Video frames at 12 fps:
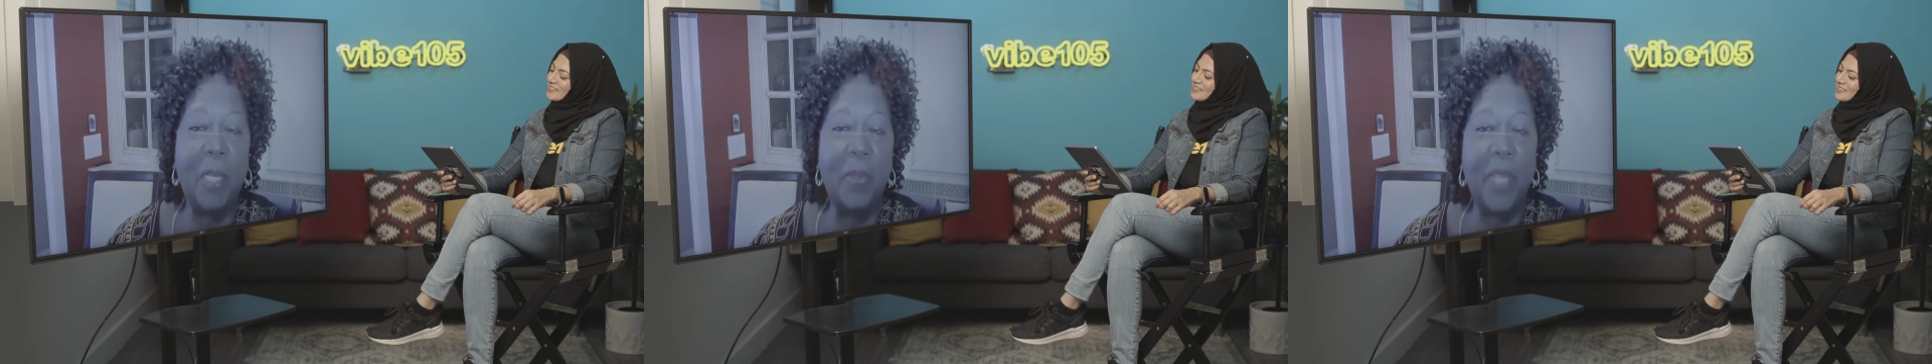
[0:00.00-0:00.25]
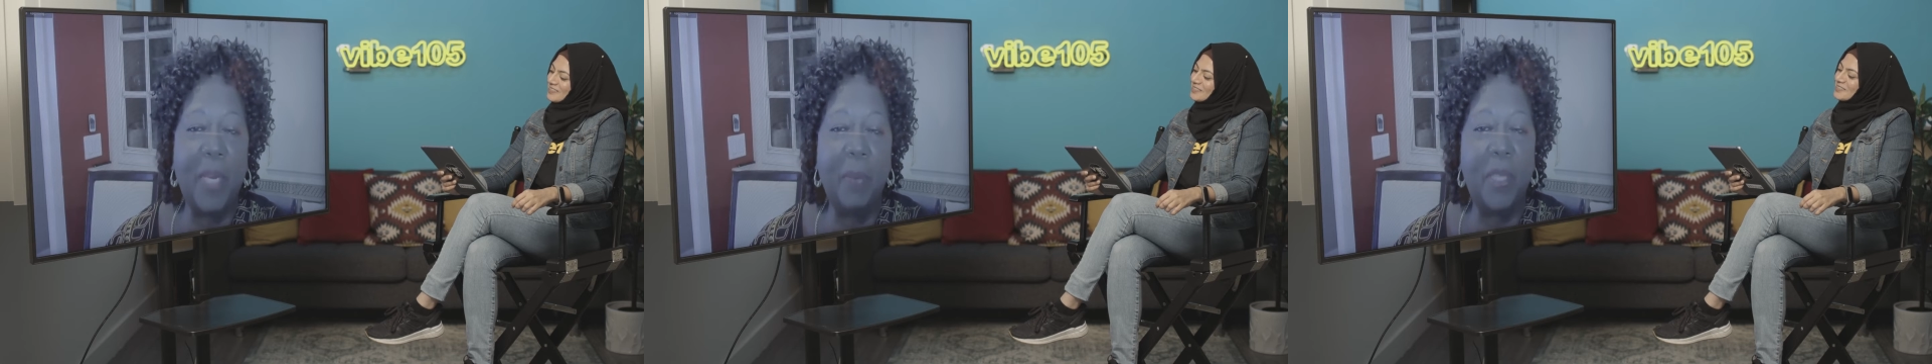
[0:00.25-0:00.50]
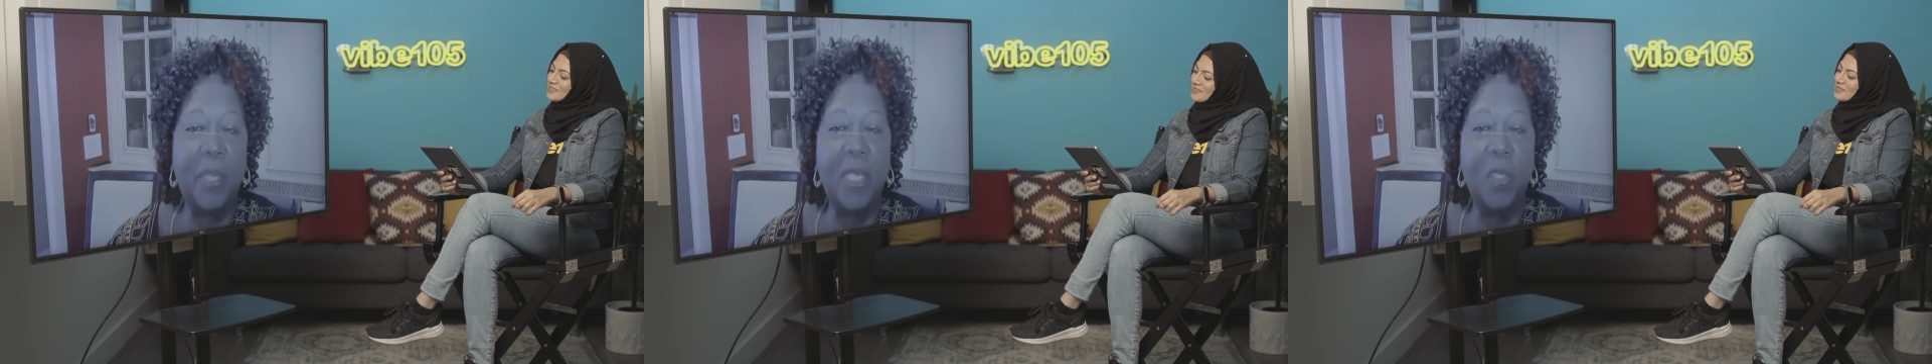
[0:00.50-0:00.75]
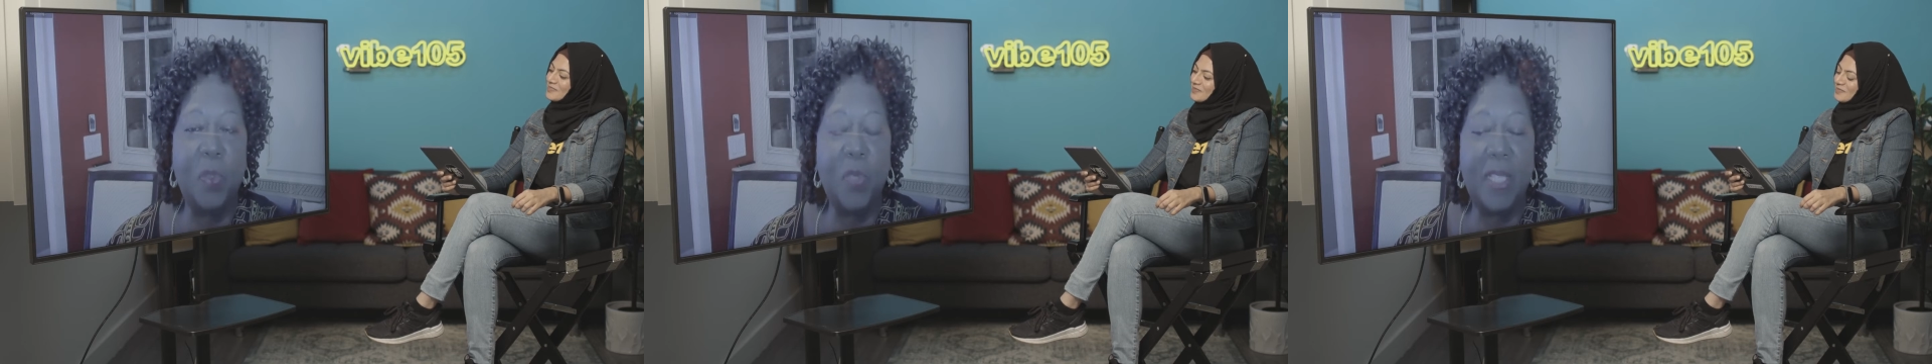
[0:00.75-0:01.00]
out there with
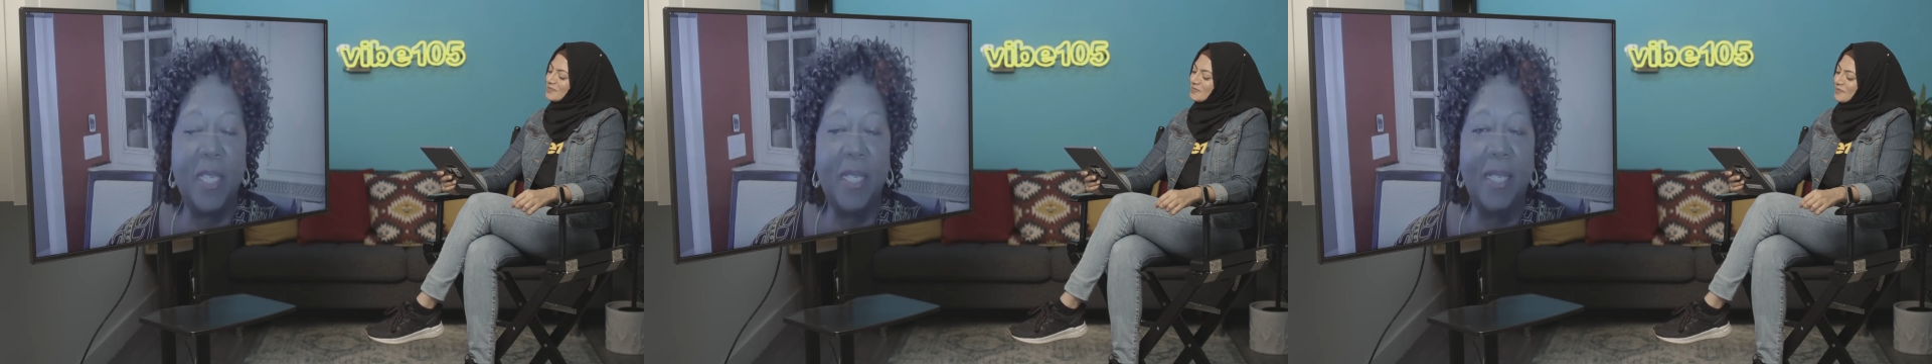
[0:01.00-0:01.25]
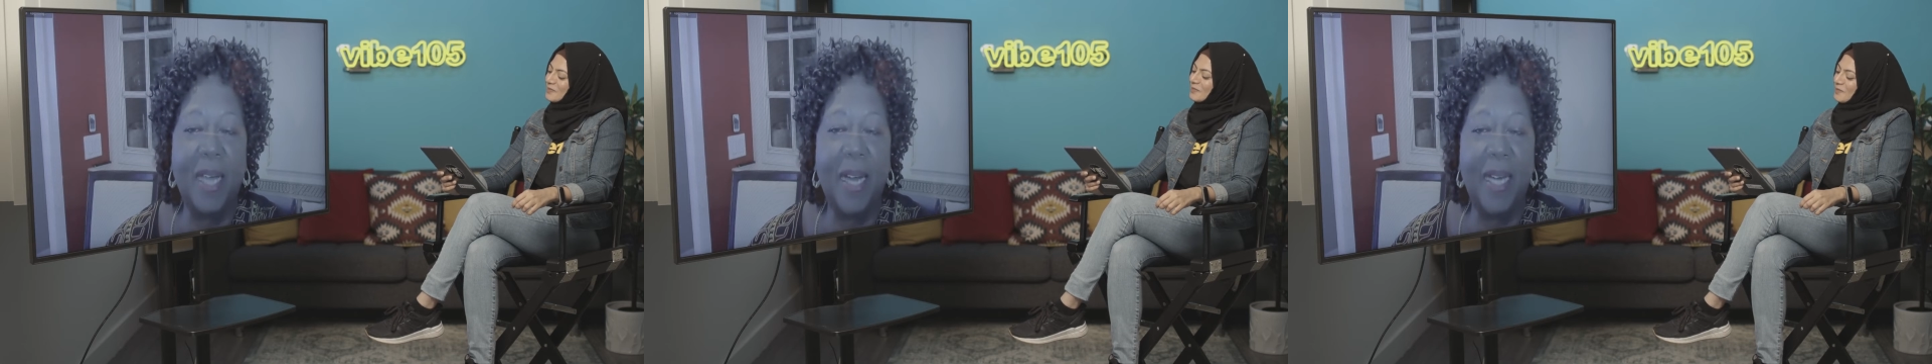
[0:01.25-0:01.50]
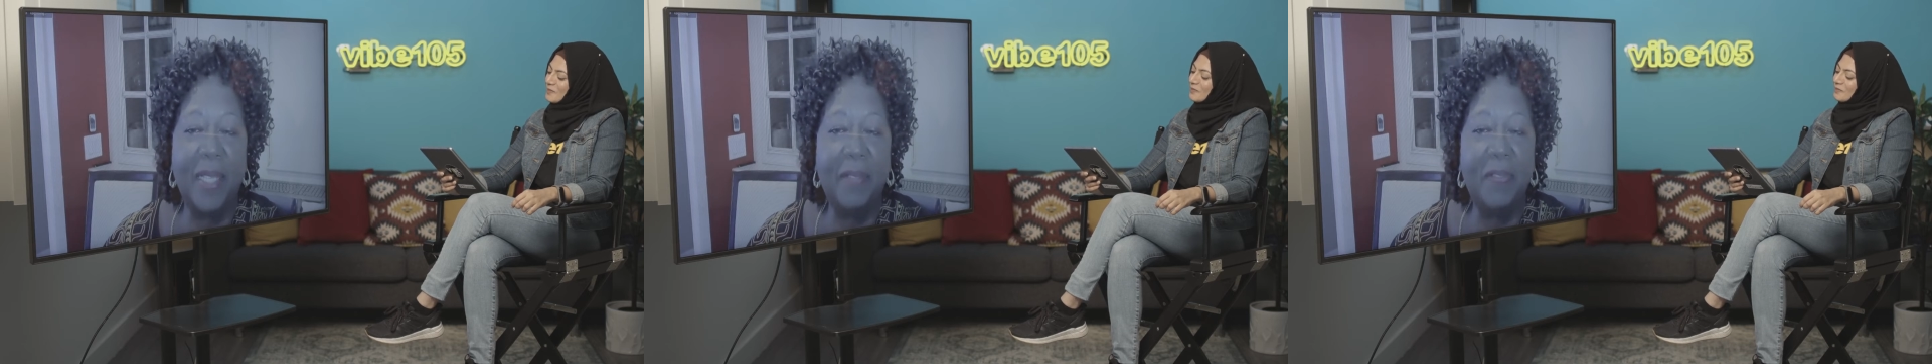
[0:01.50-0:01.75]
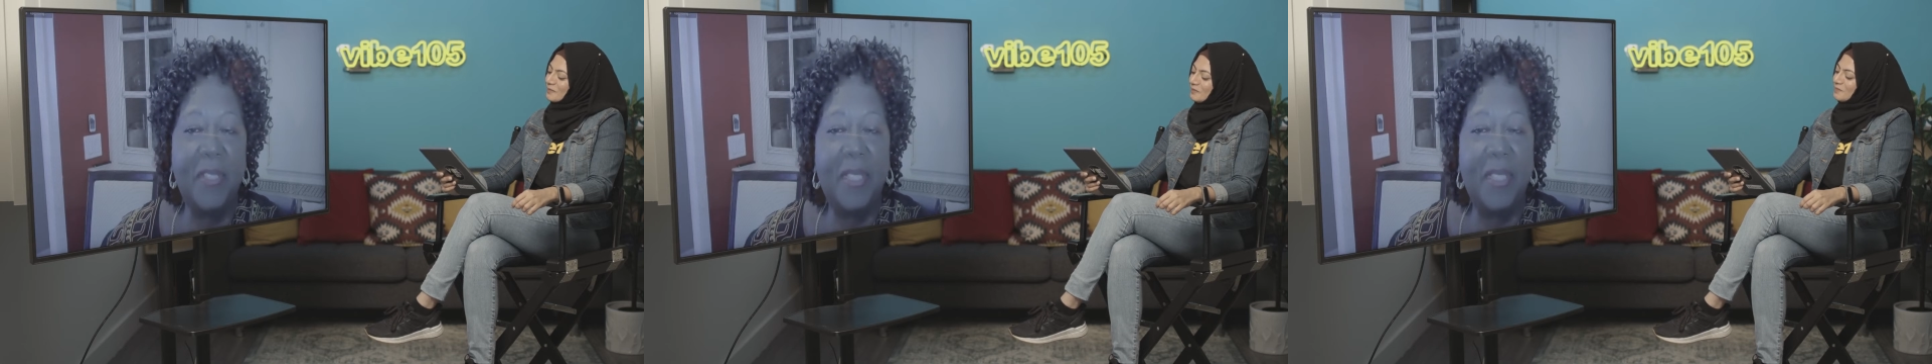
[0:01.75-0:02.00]
interesting
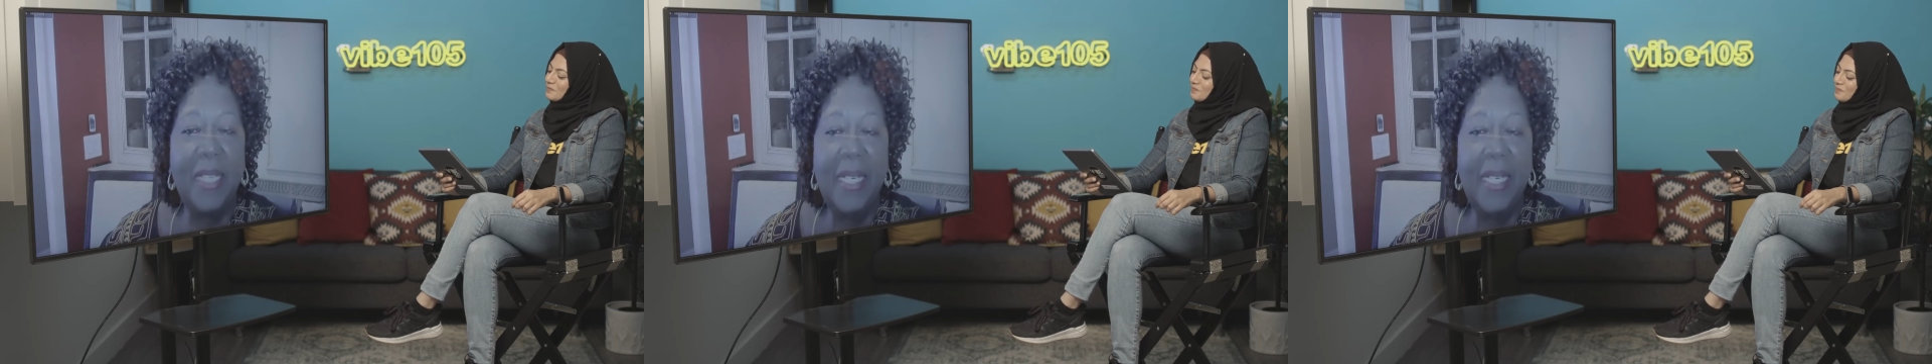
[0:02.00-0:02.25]
lives.